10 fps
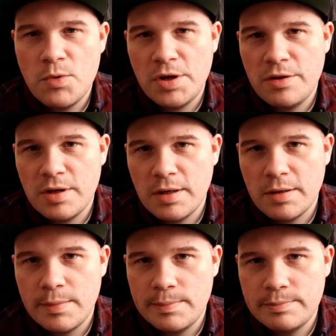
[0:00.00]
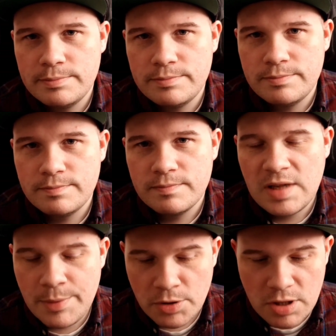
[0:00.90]
What do you think?
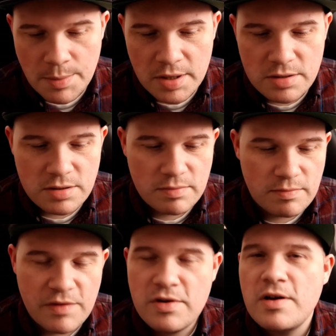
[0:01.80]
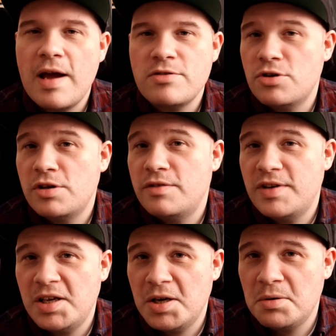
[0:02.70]
Let me know in the comments if you enjoyed
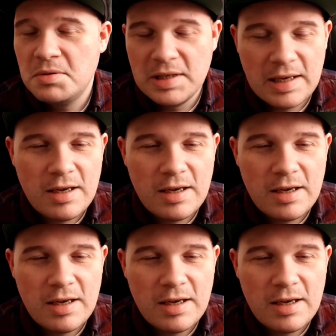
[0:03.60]
the video.